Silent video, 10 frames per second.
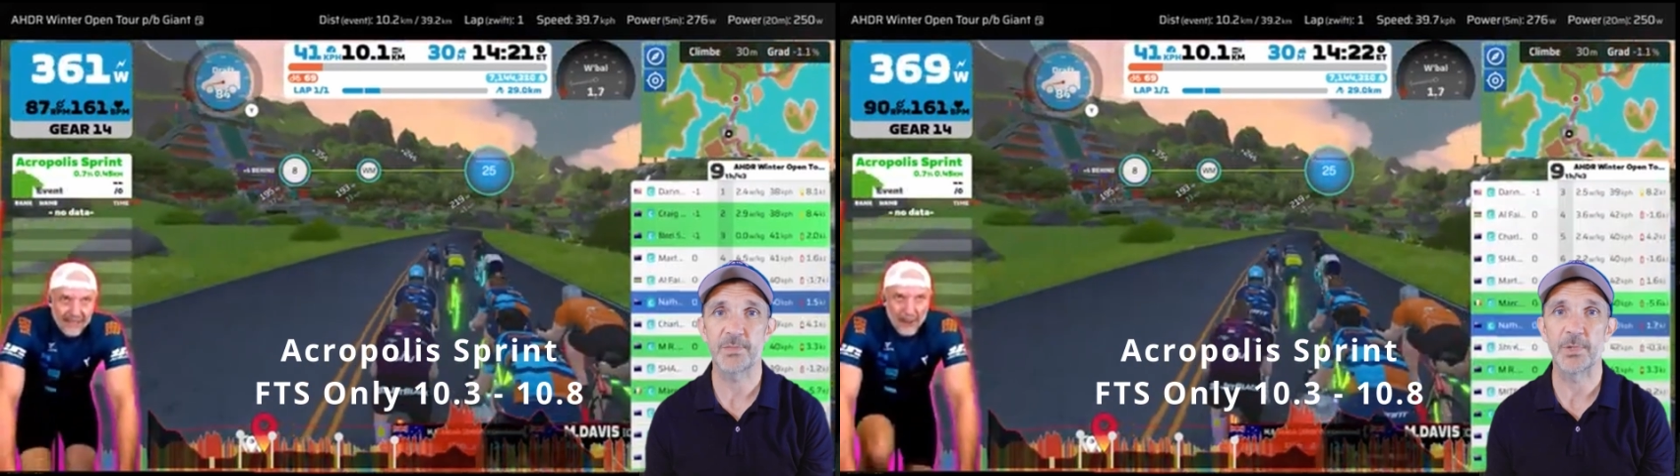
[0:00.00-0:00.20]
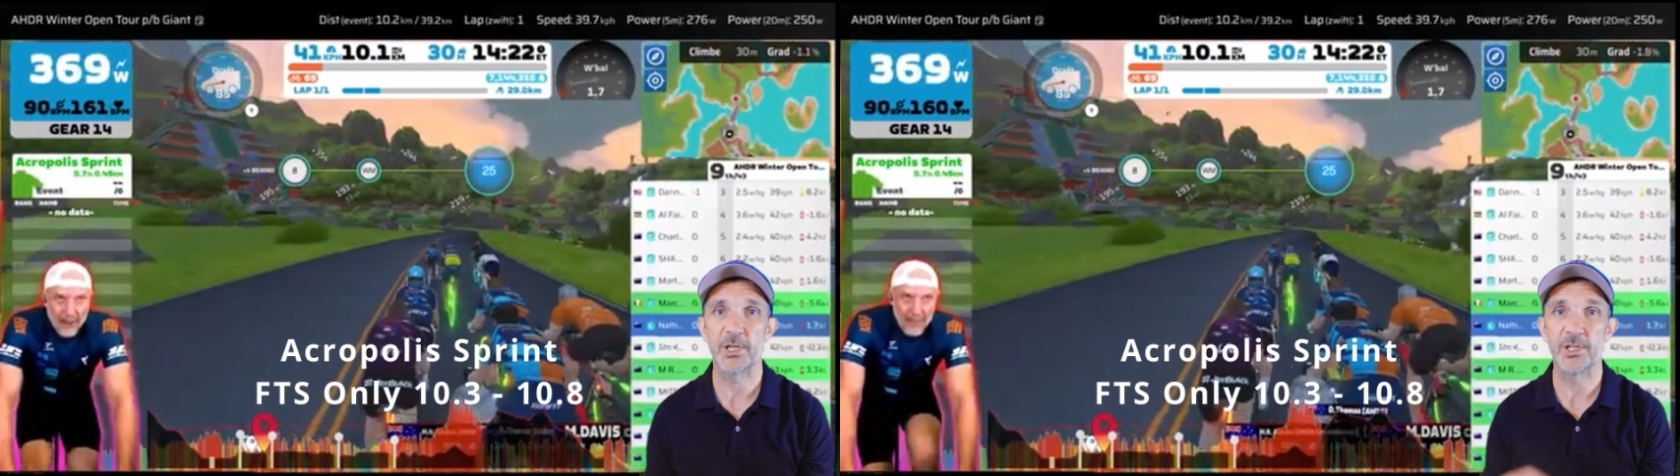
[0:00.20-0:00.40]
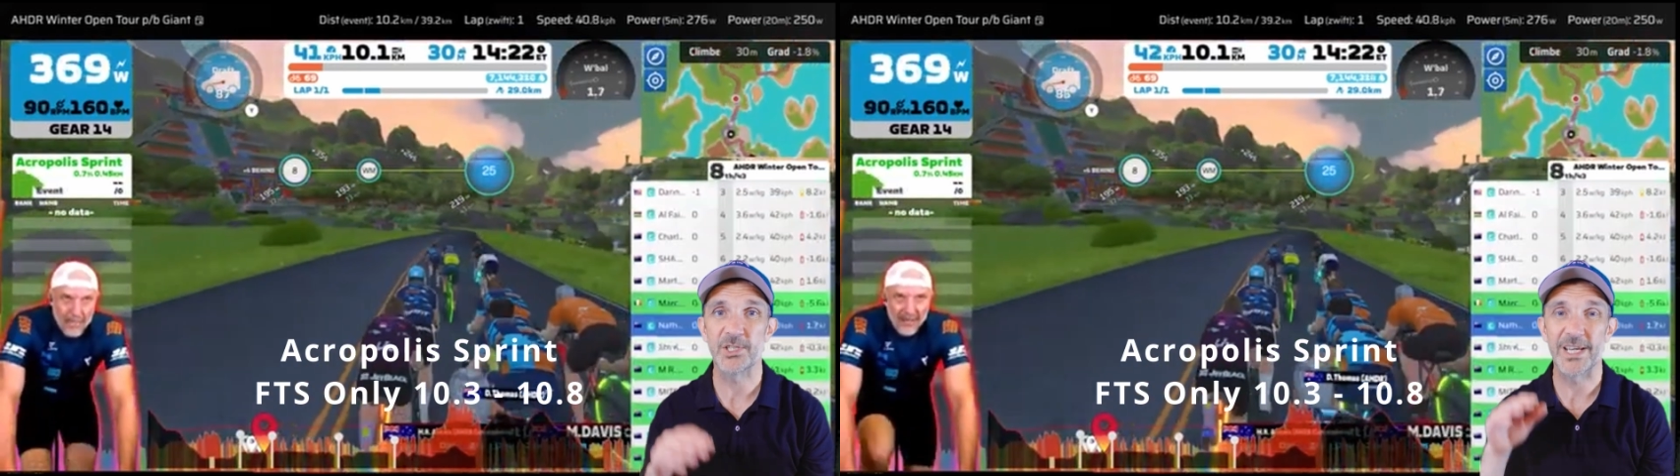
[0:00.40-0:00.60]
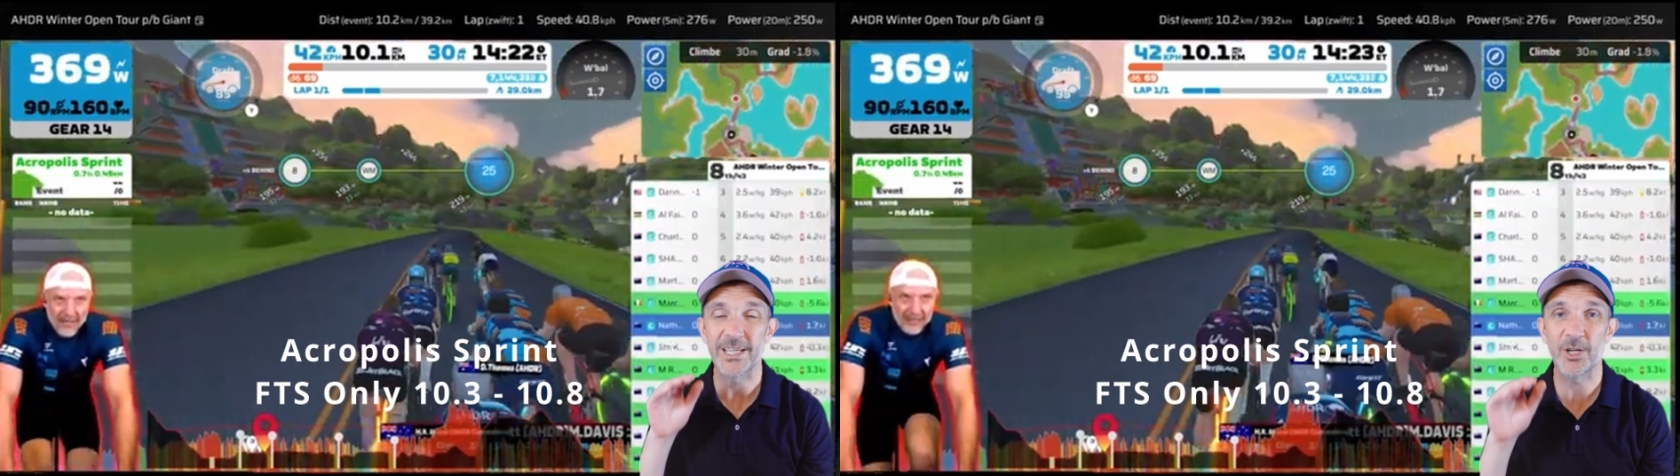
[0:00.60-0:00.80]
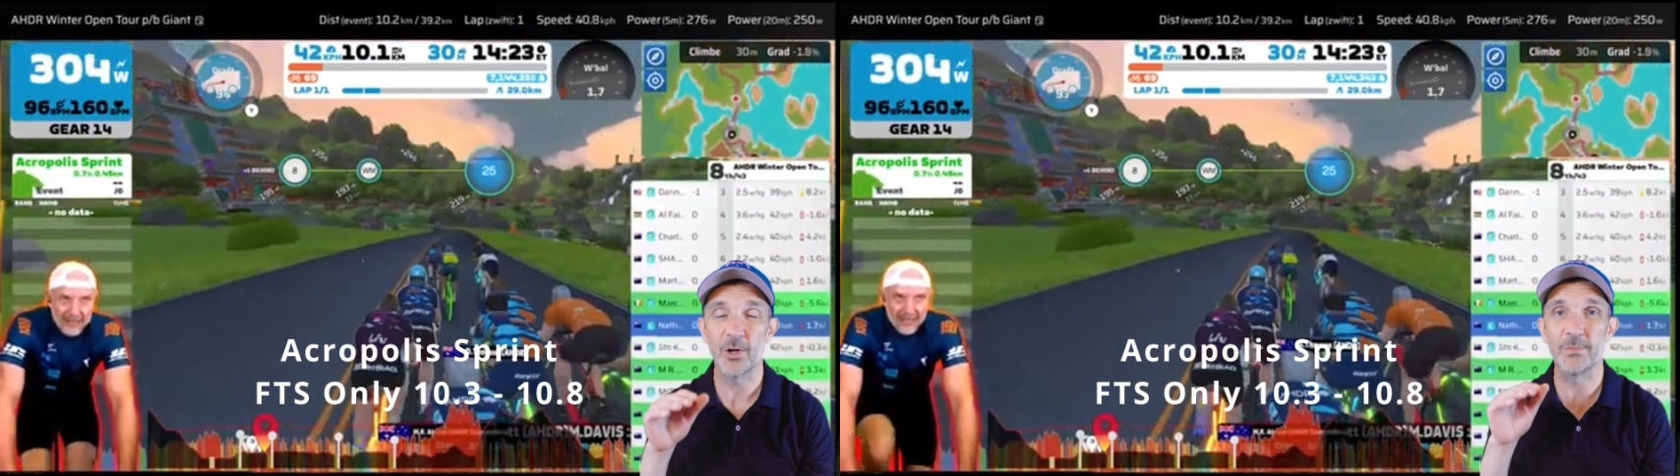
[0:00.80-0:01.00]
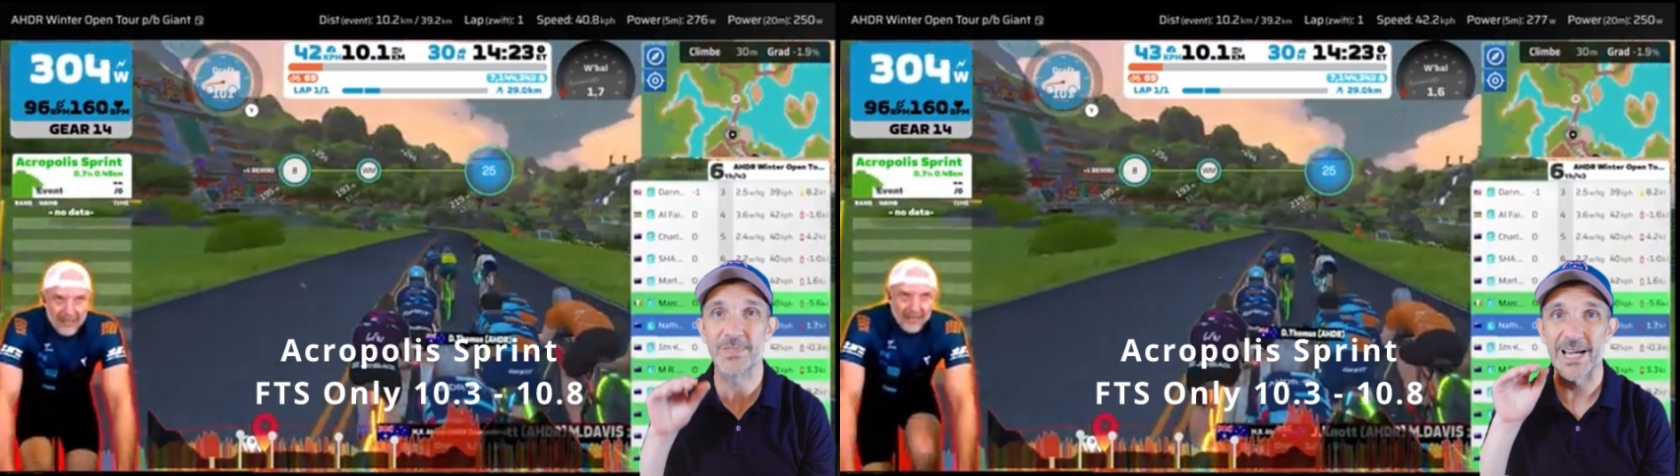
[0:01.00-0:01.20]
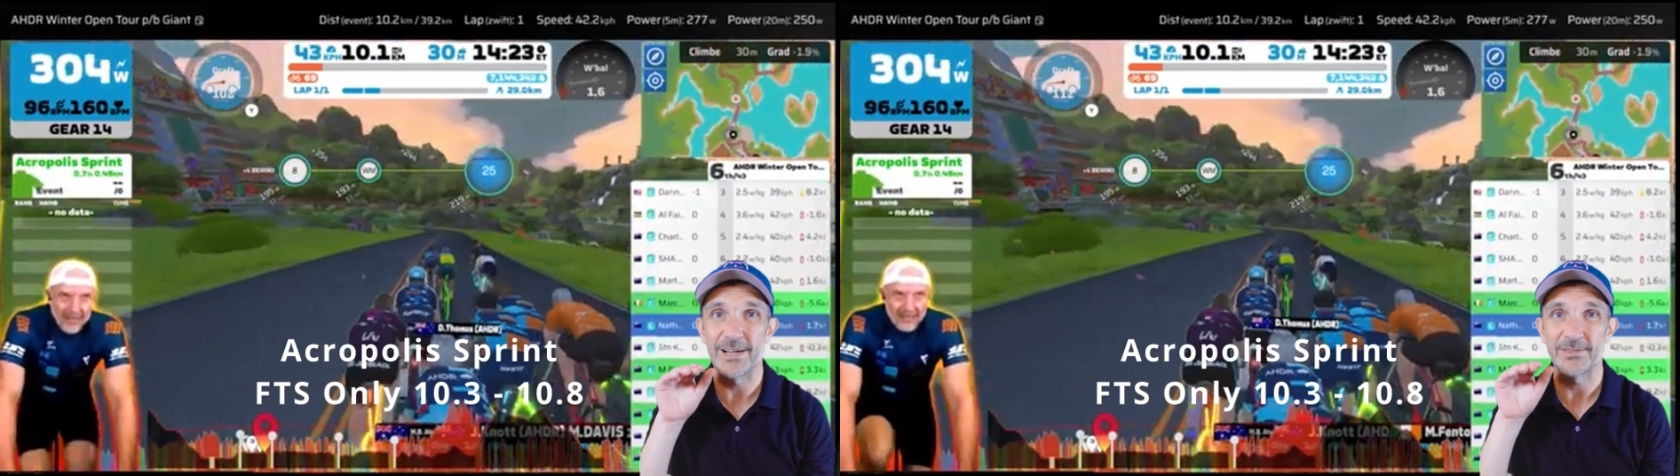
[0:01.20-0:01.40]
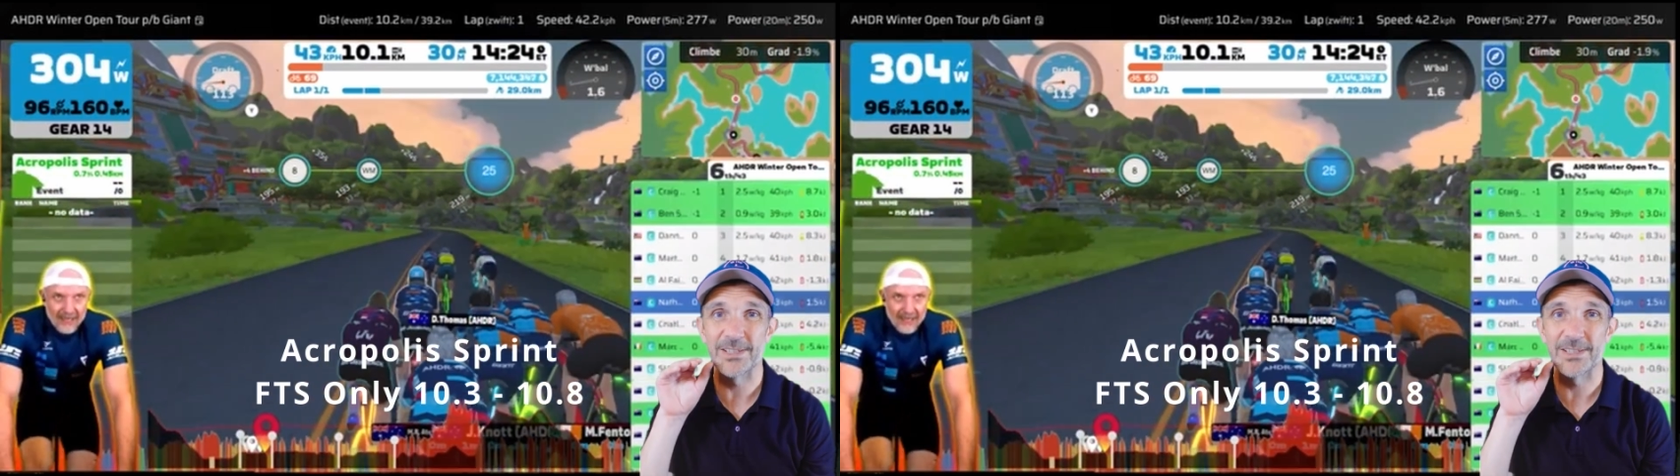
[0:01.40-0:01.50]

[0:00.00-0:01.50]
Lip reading: because it comes after